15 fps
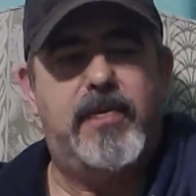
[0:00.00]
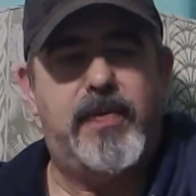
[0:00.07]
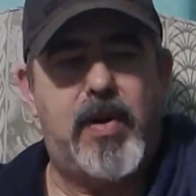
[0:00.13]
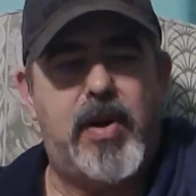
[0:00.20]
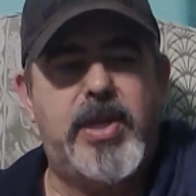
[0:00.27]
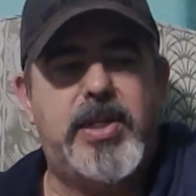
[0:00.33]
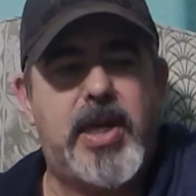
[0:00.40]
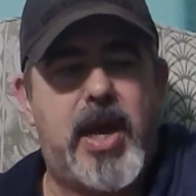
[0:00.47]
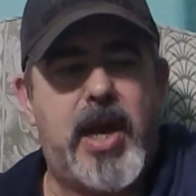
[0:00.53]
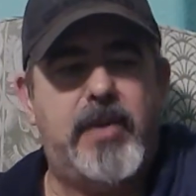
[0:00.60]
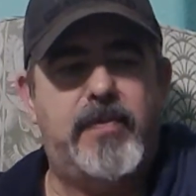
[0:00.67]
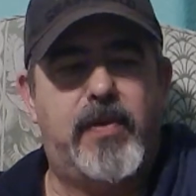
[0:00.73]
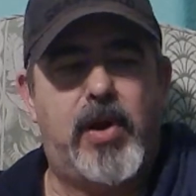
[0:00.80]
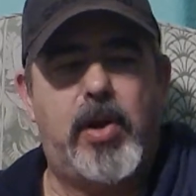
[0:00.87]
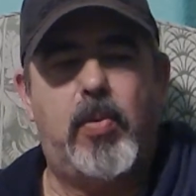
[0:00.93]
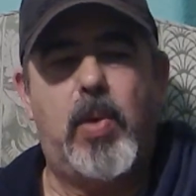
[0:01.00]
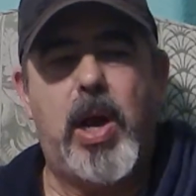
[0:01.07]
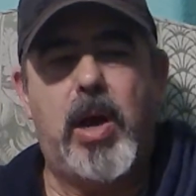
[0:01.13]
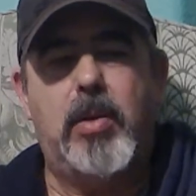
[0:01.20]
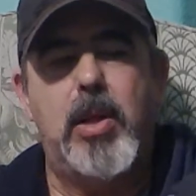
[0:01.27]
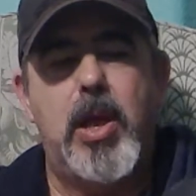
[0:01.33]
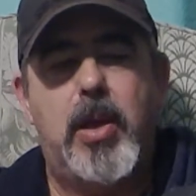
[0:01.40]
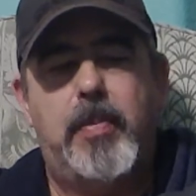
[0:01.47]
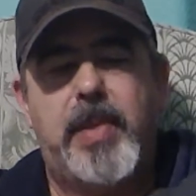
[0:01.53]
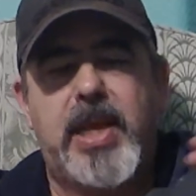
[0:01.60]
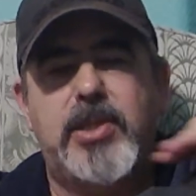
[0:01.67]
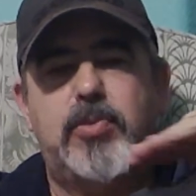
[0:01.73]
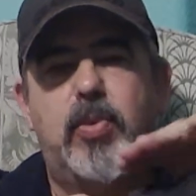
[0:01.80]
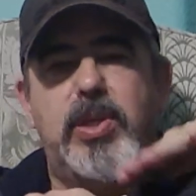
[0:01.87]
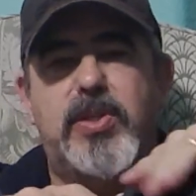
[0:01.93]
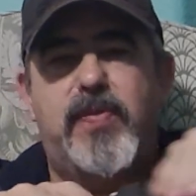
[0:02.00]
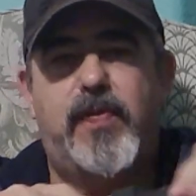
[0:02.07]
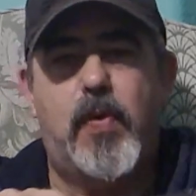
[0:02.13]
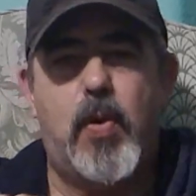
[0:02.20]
very tight, very well, because it was